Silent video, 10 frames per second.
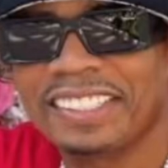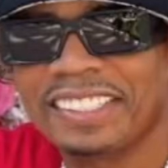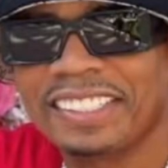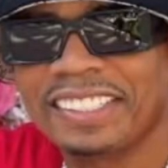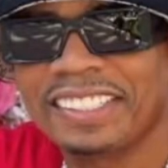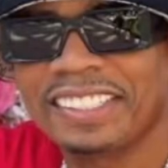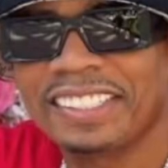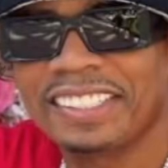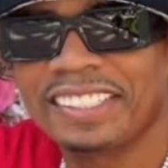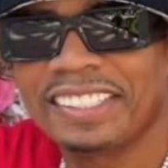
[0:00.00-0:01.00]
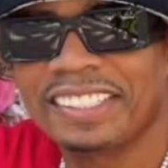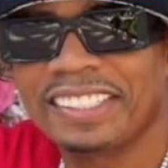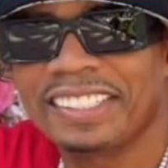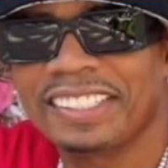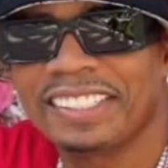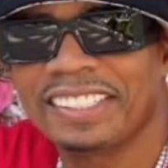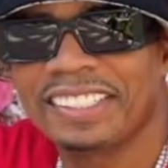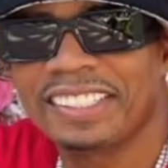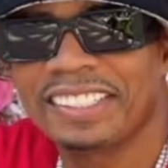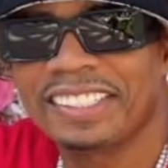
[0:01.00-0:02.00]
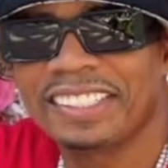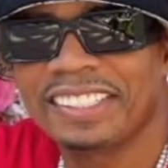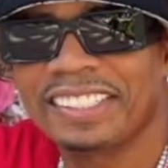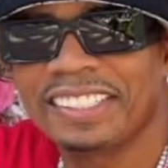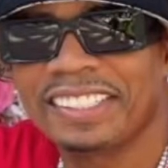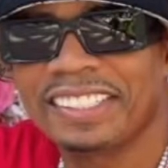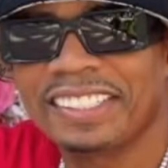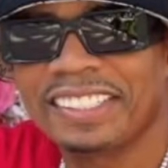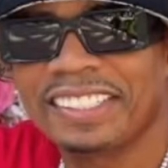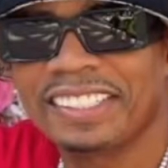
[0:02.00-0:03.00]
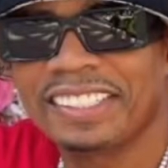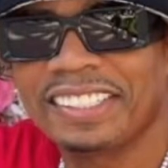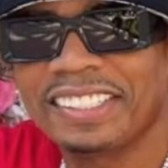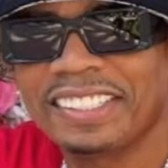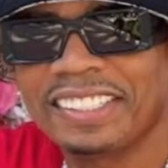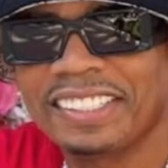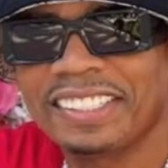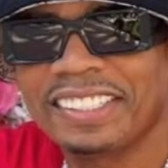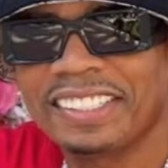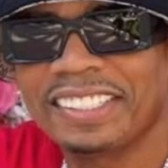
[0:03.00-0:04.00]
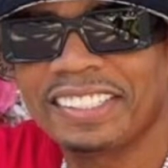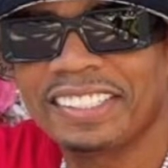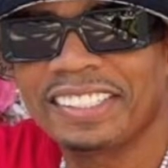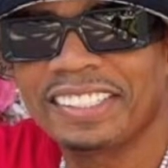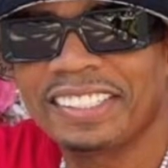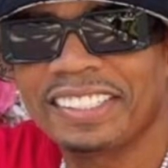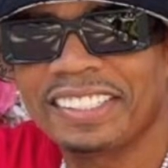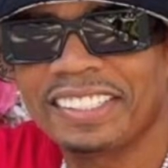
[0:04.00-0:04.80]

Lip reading: No words are spoken by the person on screen.